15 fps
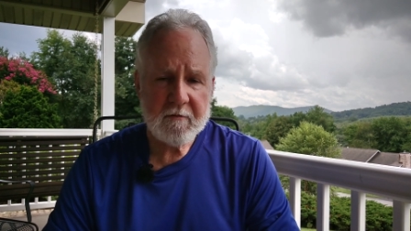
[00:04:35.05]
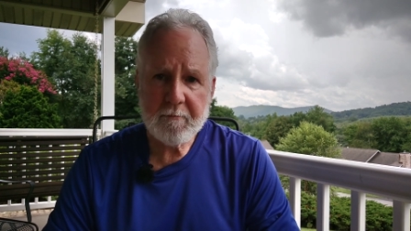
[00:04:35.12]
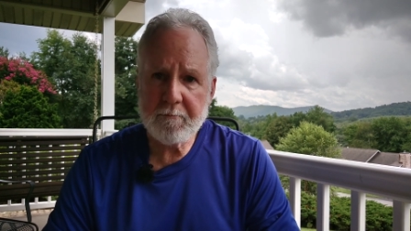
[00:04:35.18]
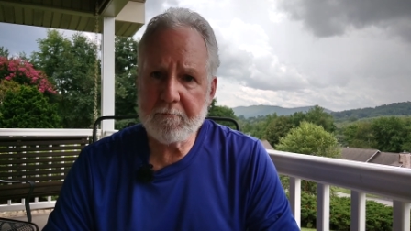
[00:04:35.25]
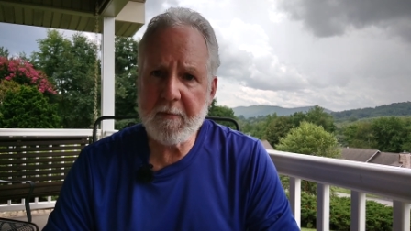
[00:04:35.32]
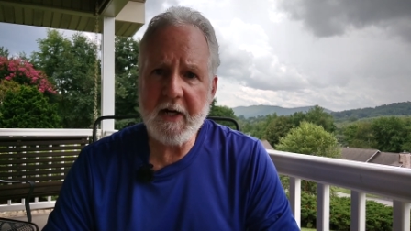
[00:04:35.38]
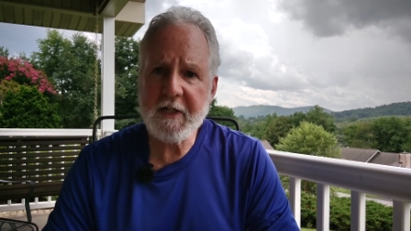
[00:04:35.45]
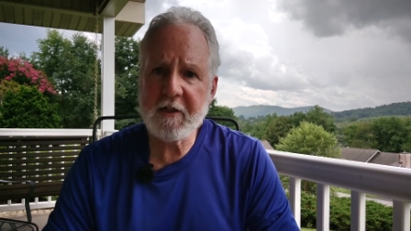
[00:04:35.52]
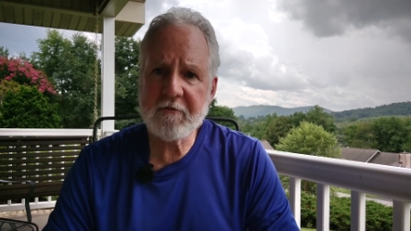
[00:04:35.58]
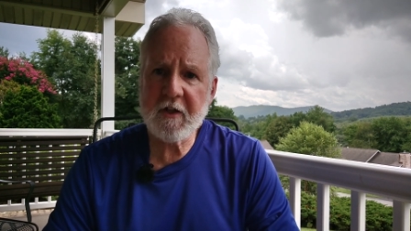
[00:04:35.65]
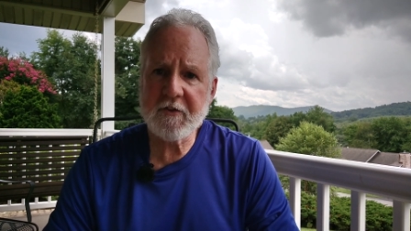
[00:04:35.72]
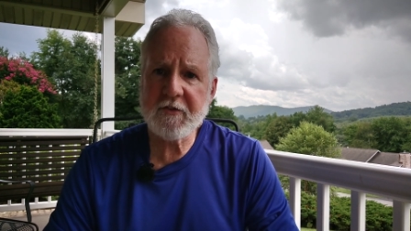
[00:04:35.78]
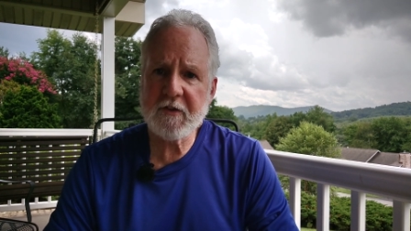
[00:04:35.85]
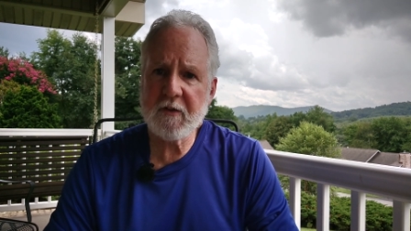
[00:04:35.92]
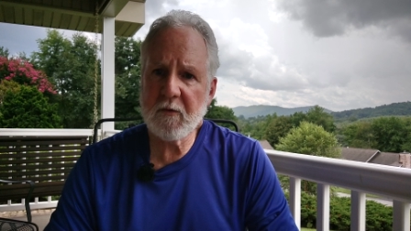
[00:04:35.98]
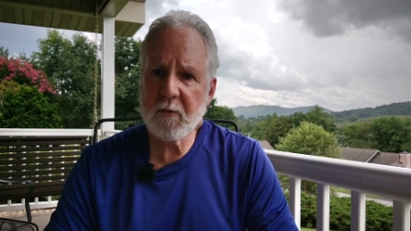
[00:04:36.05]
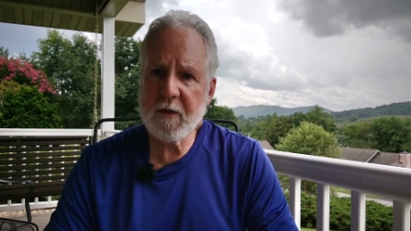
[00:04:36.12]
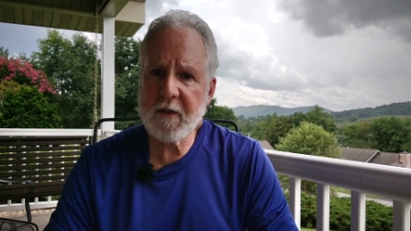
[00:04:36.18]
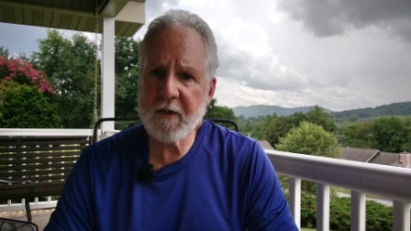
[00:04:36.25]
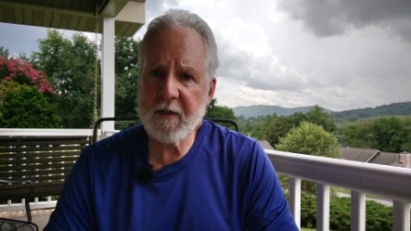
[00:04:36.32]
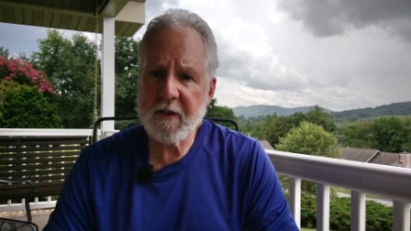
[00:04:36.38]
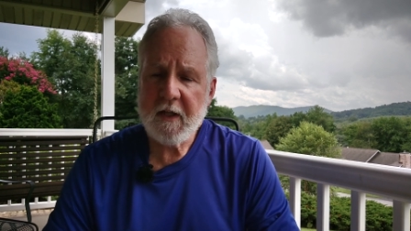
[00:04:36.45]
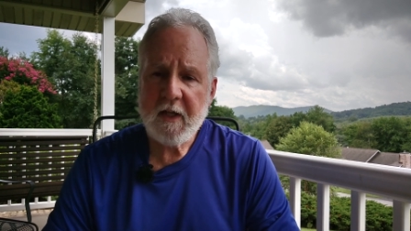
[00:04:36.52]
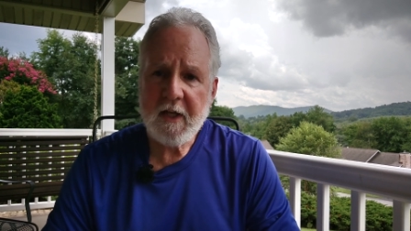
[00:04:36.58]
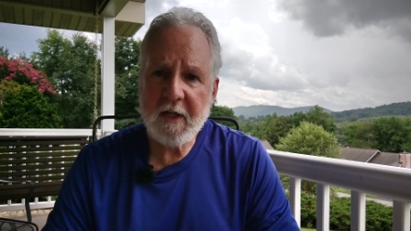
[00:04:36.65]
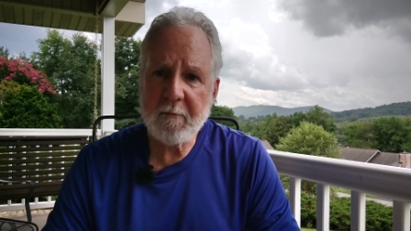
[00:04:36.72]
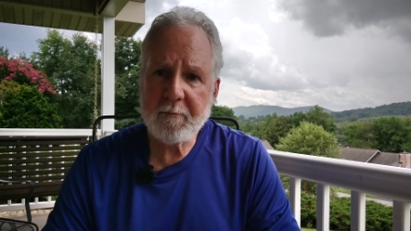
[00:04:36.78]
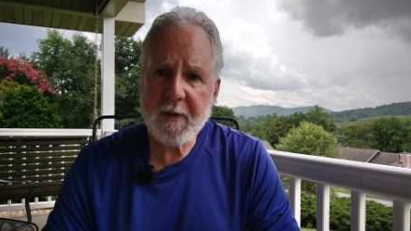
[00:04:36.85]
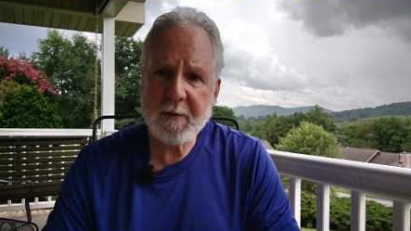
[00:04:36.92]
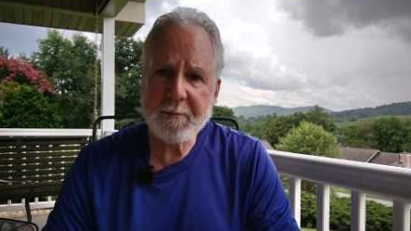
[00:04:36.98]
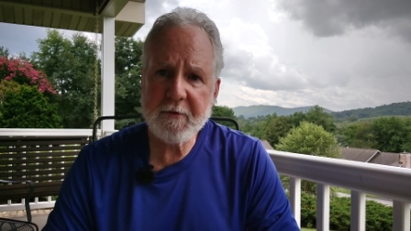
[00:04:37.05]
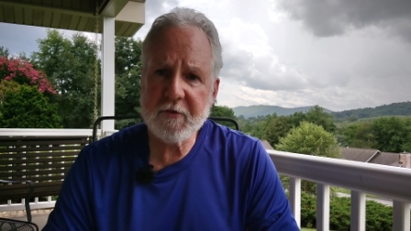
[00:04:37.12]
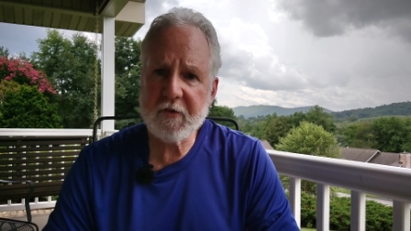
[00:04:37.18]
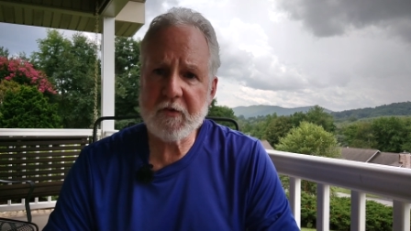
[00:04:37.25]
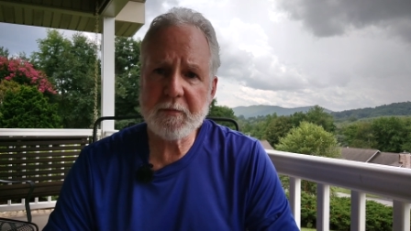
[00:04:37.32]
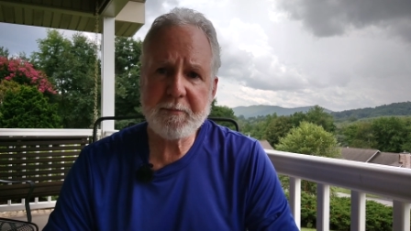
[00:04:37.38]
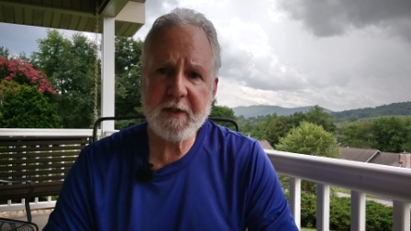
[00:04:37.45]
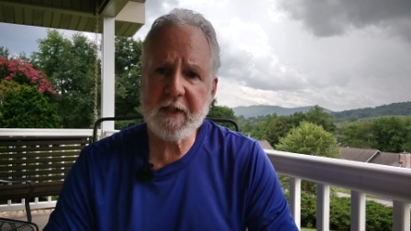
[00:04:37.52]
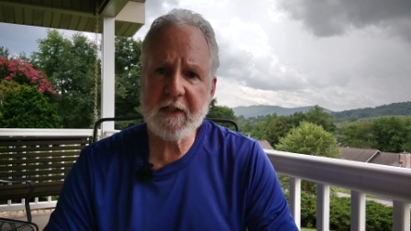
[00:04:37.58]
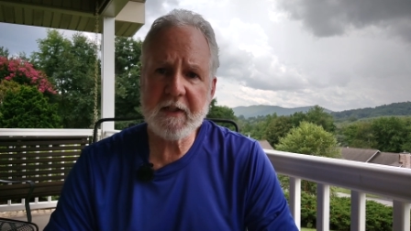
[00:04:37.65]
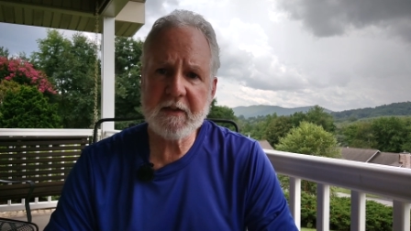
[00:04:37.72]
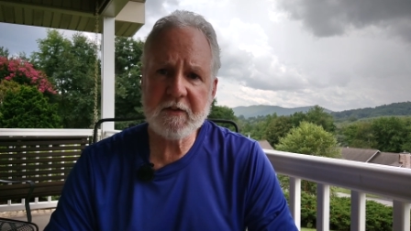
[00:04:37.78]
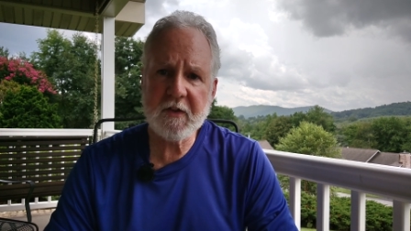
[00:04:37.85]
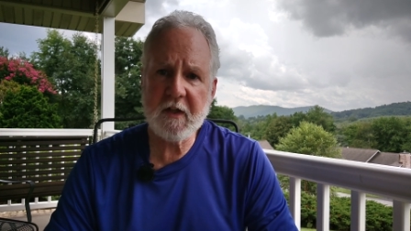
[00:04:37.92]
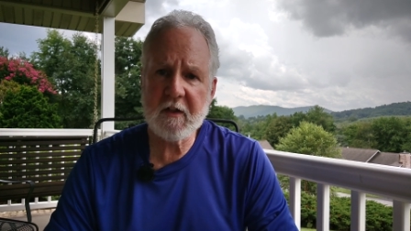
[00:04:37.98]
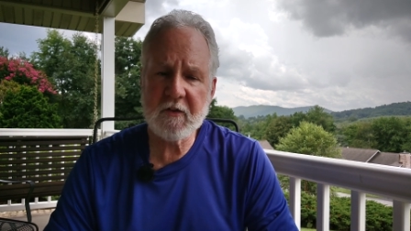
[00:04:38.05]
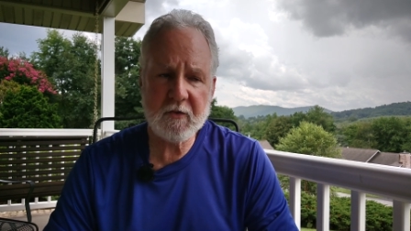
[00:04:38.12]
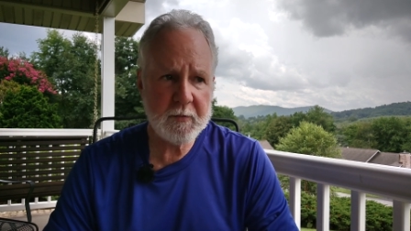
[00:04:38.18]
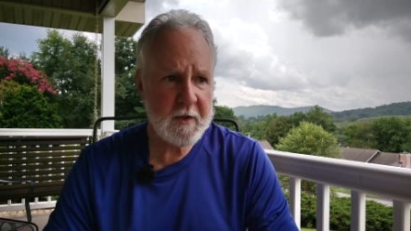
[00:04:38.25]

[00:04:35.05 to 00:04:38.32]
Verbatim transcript: mighty rushing wind and people speaking in tongues.